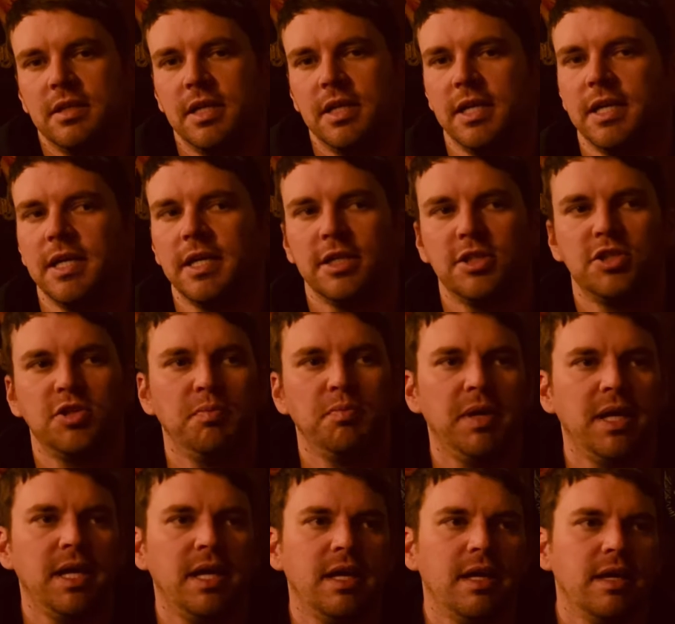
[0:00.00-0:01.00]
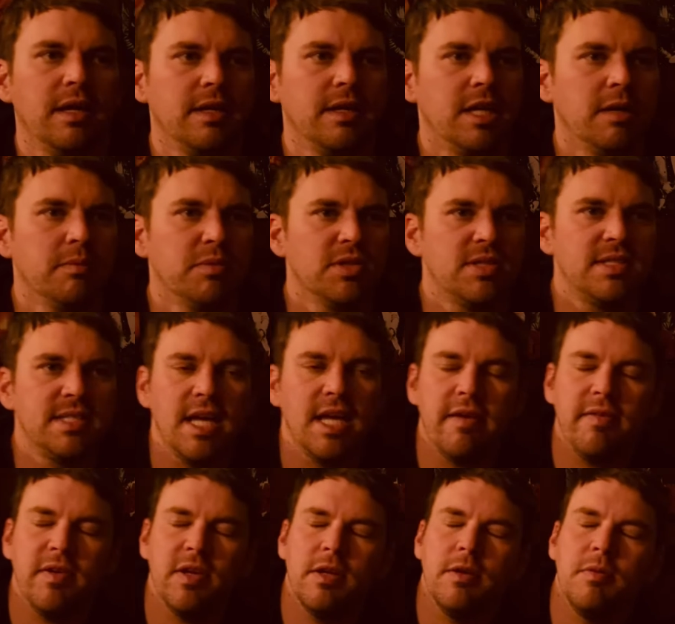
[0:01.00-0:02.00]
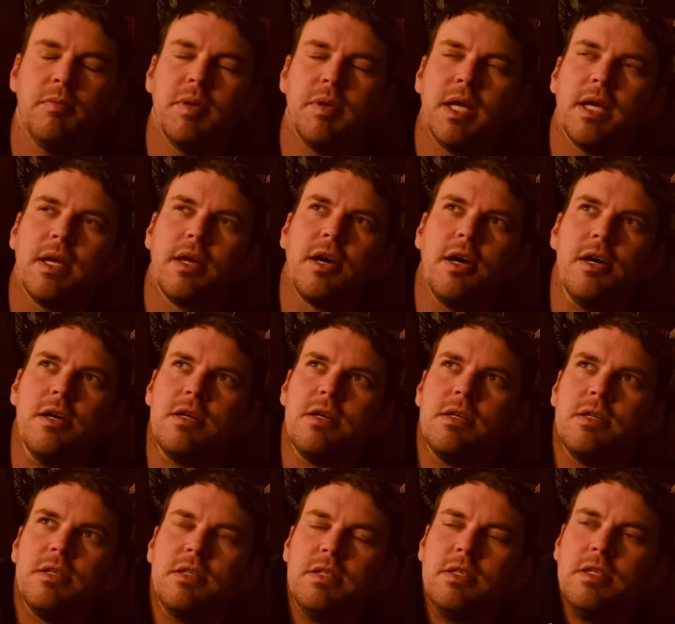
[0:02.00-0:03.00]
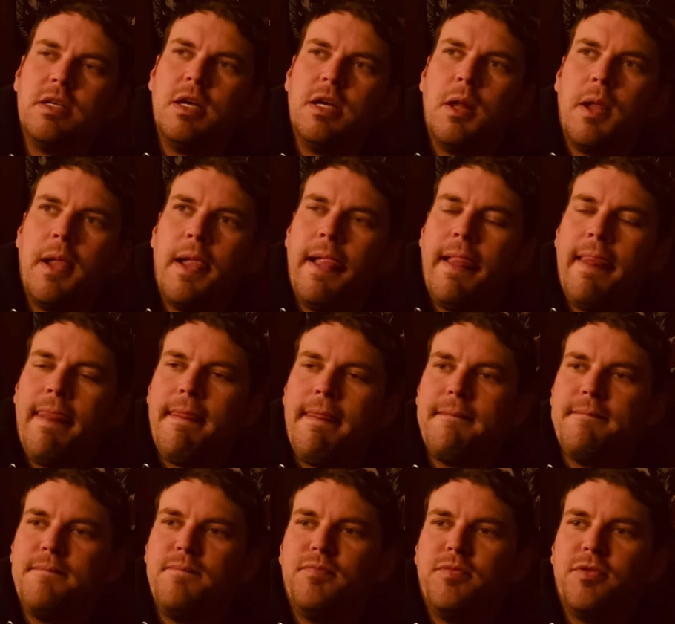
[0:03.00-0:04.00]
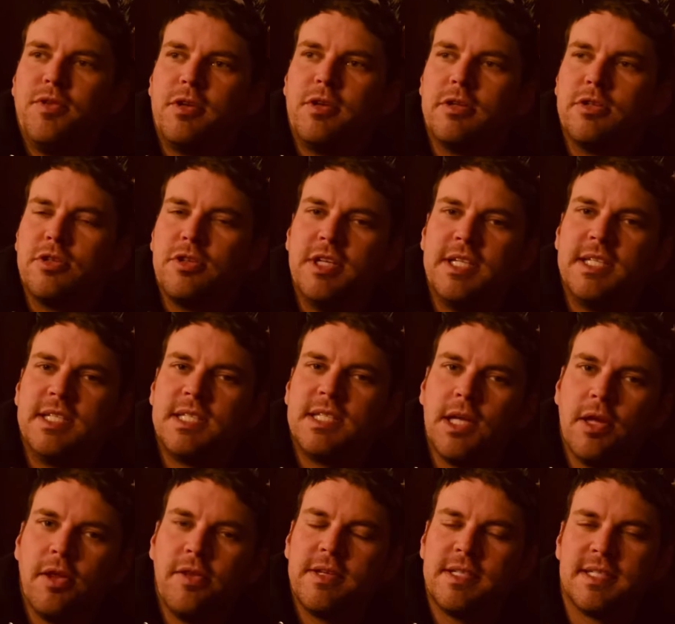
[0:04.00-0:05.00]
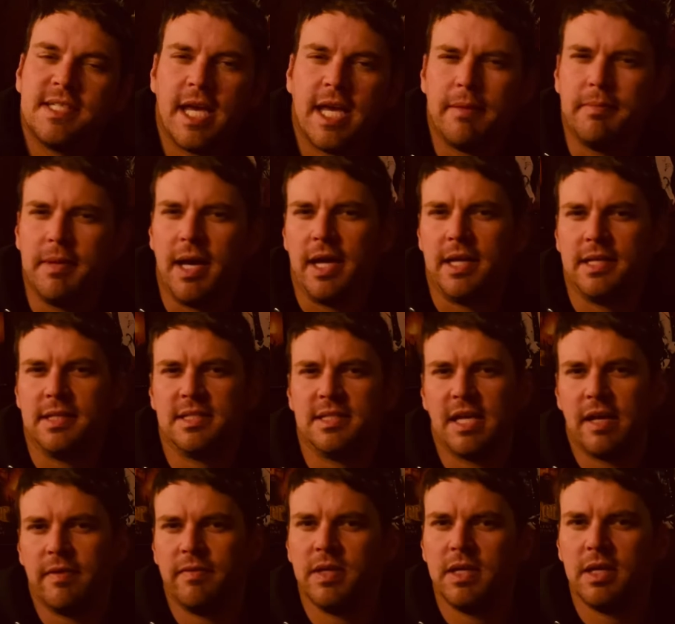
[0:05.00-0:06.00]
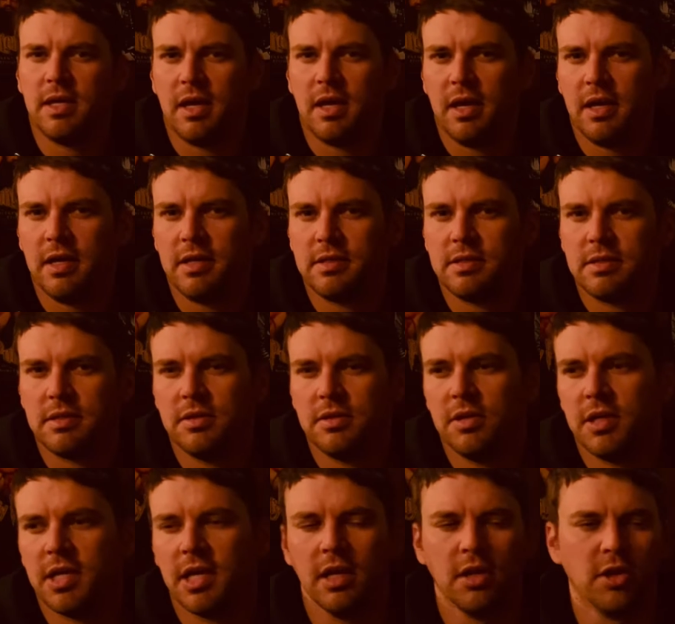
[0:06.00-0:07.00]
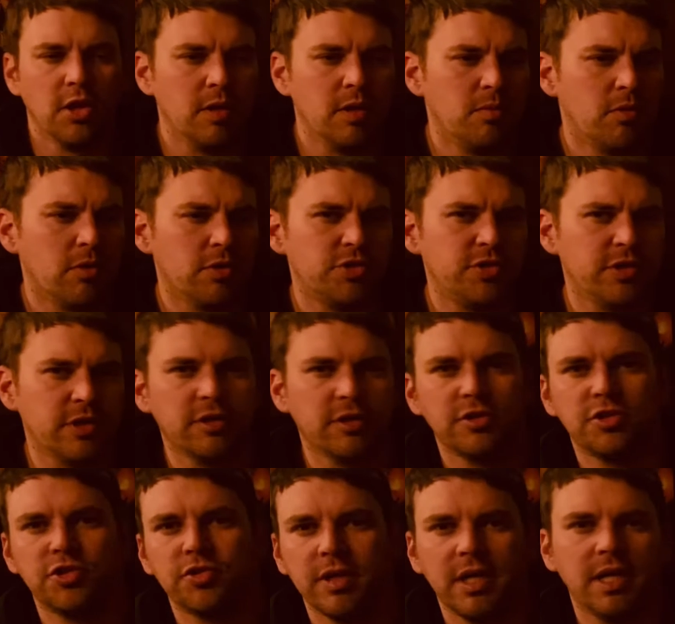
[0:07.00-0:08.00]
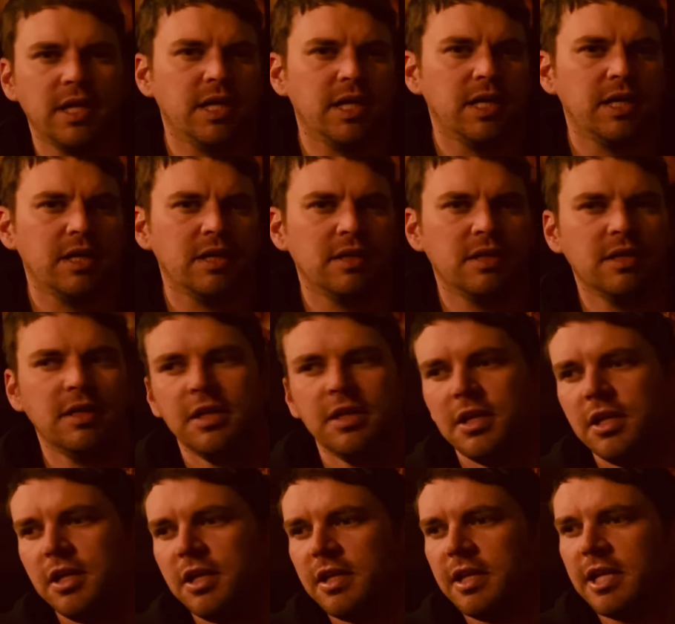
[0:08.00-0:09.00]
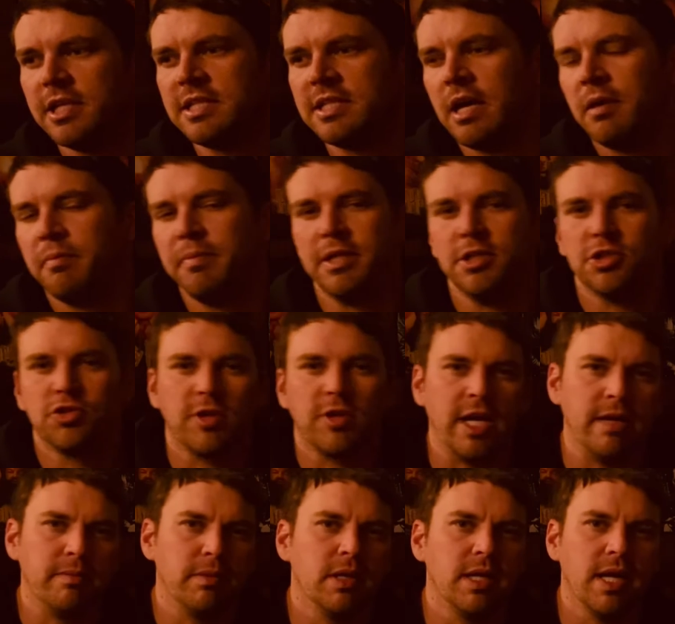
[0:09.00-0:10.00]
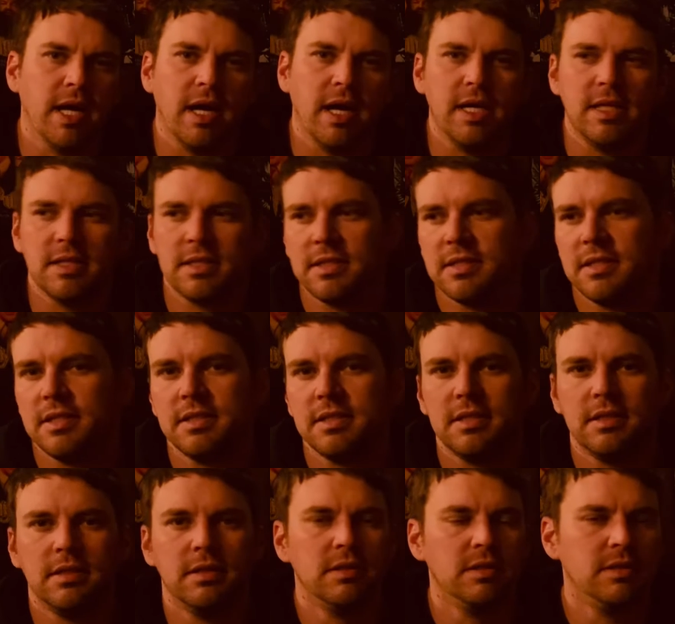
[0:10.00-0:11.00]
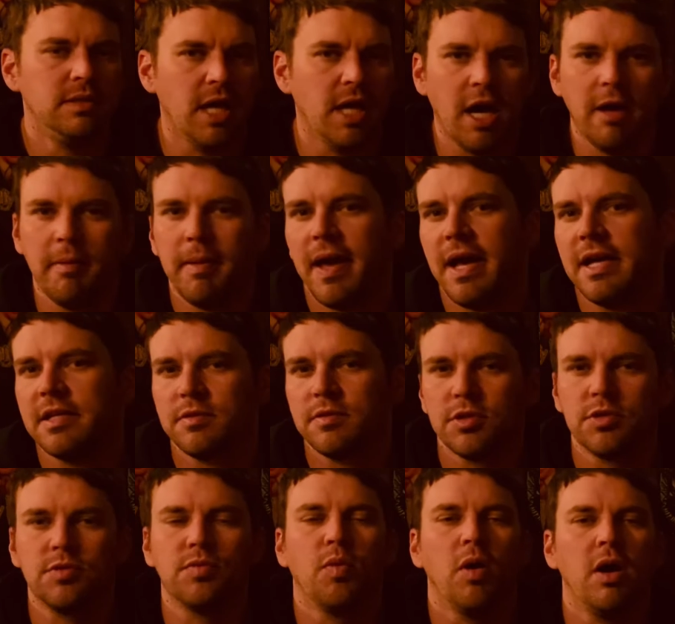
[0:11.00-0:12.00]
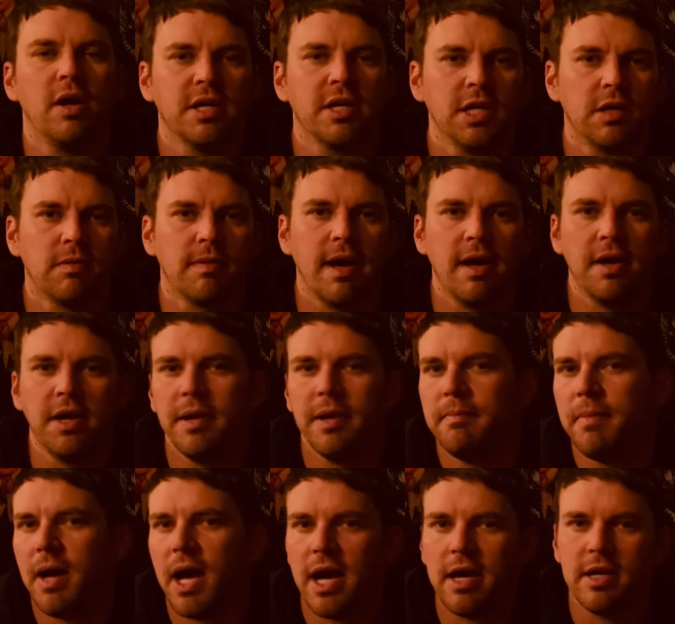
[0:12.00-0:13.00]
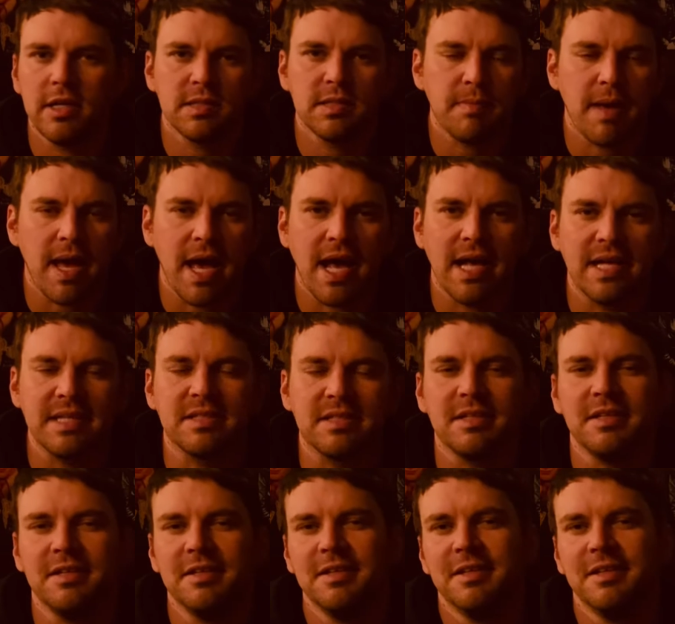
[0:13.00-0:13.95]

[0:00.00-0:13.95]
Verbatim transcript: uh, to be number seven because it's still the same night as 78. You get a little more trick or treating. That's how Ben Tramer dies because this dumbass was walking around in a Myers mask